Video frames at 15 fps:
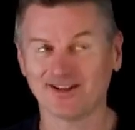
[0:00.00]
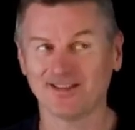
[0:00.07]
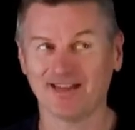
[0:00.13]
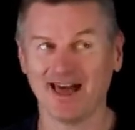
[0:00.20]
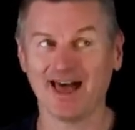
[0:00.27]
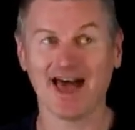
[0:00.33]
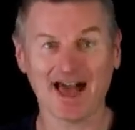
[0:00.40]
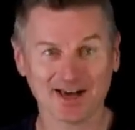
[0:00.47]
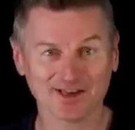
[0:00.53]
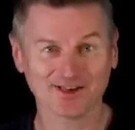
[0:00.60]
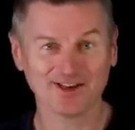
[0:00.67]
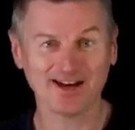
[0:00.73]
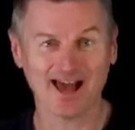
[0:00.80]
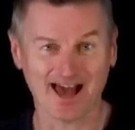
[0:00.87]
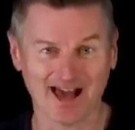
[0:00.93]
and that
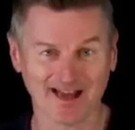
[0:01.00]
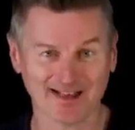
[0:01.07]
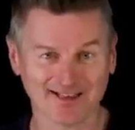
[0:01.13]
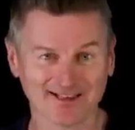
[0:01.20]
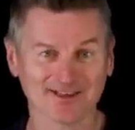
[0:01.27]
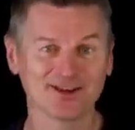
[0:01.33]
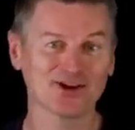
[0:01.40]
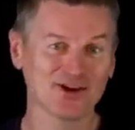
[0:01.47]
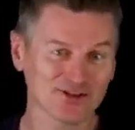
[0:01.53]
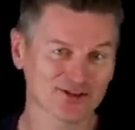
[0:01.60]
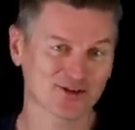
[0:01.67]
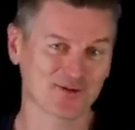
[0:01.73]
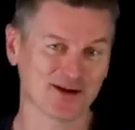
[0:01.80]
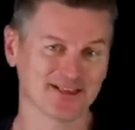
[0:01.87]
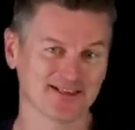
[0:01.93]
action has
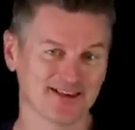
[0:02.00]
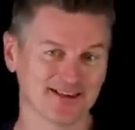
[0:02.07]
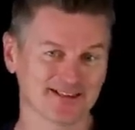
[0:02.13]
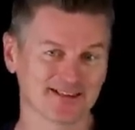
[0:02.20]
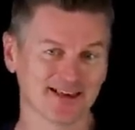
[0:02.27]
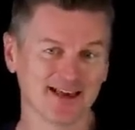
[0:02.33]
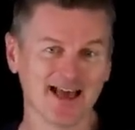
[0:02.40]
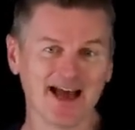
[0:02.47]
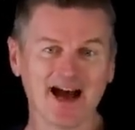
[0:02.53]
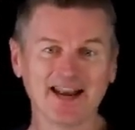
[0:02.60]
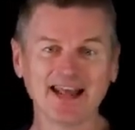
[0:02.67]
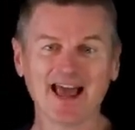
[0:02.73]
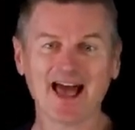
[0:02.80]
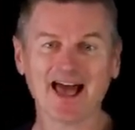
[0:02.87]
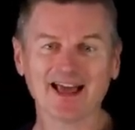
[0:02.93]
consequences.
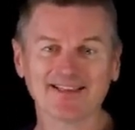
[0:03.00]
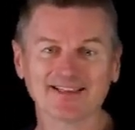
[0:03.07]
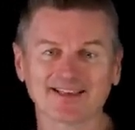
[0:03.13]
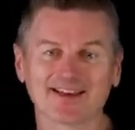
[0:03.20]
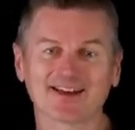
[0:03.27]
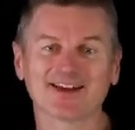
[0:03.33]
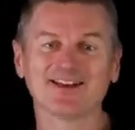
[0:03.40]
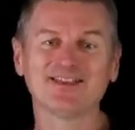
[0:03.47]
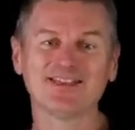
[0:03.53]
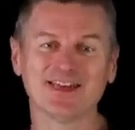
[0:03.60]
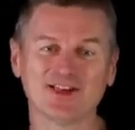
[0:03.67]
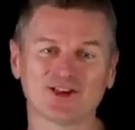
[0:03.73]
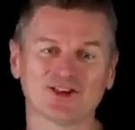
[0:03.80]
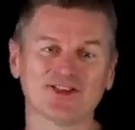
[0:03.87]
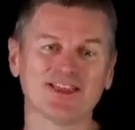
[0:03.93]
And it has
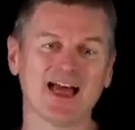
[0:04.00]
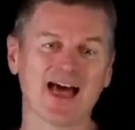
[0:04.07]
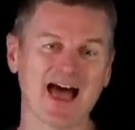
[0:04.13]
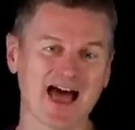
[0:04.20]
condition